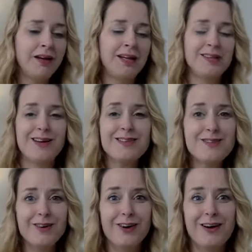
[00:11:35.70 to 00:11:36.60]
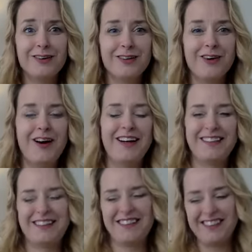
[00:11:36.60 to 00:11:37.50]
not so long ago,
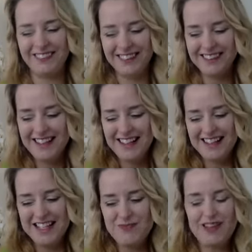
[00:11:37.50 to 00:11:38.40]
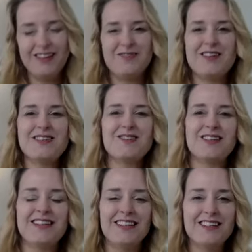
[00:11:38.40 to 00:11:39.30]
actually. Well, it's been almost
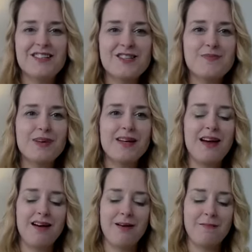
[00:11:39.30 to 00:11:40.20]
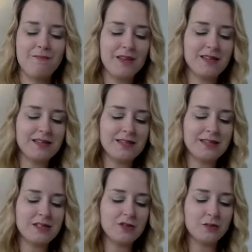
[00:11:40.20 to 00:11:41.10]
20 years, but as a
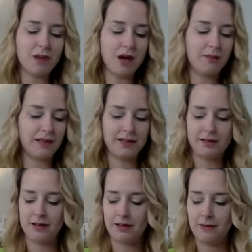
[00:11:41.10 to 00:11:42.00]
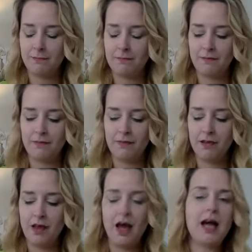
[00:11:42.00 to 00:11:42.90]
single mom,
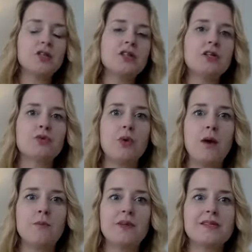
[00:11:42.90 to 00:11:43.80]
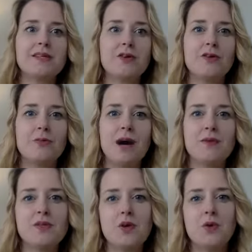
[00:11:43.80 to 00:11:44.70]
I actually grew up with a single mom,
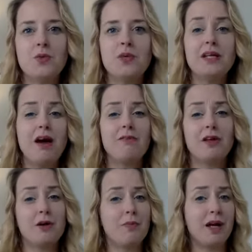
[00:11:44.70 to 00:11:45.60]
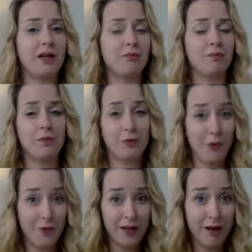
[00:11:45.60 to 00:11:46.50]
so we didn't have a lot of money
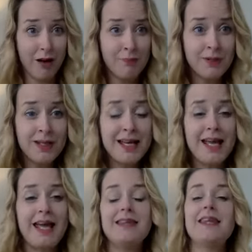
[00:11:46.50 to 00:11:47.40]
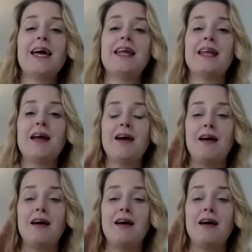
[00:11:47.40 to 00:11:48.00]
growing up. And then